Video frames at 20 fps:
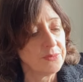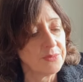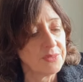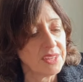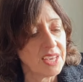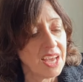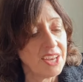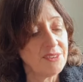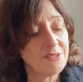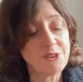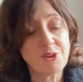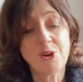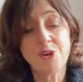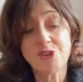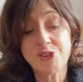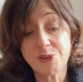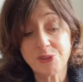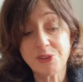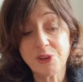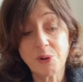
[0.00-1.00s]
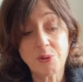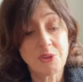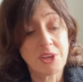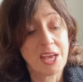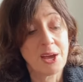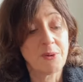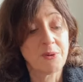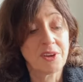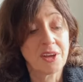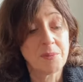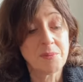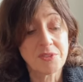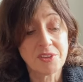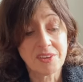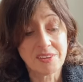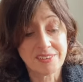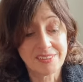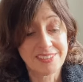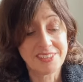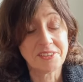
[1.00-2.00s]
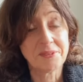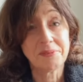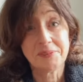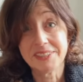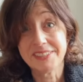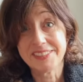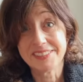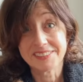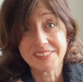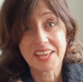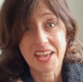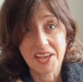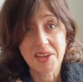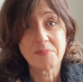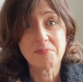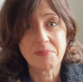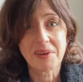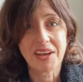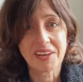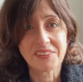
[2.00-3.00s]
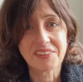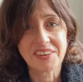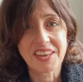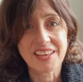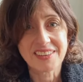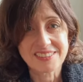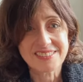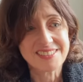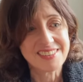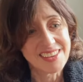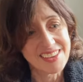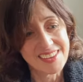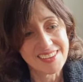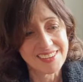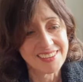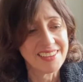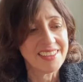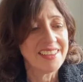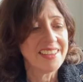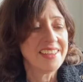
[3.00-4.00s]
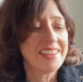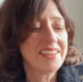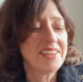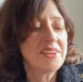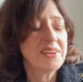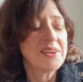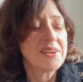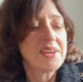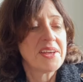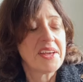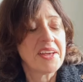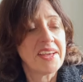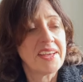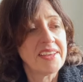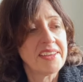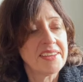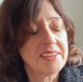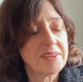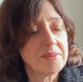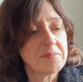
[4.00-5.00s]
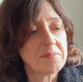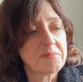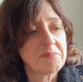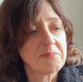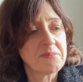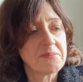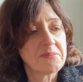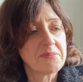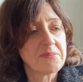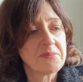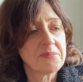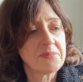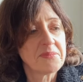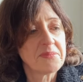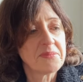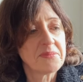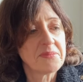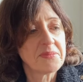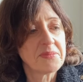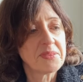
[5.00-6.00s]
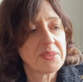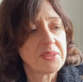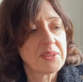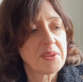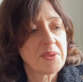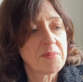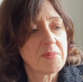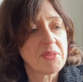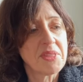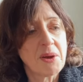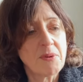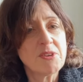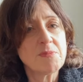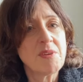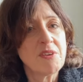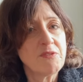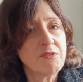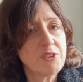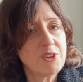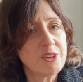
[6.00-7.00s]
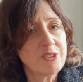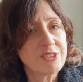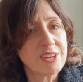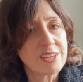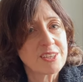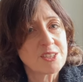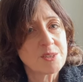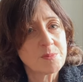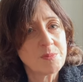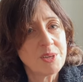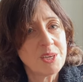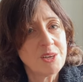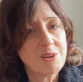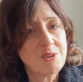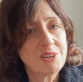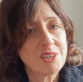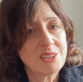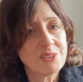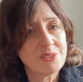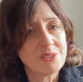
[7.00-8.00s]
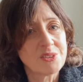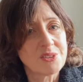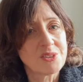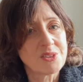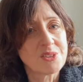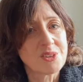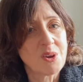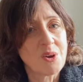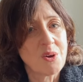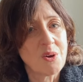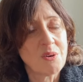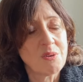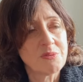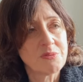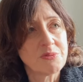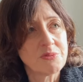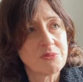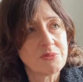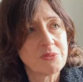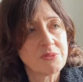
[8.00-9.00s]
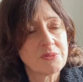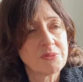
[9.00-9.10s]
And of course you'll know the outcome, that, you know, we did get him back the next day. But that was my first experience of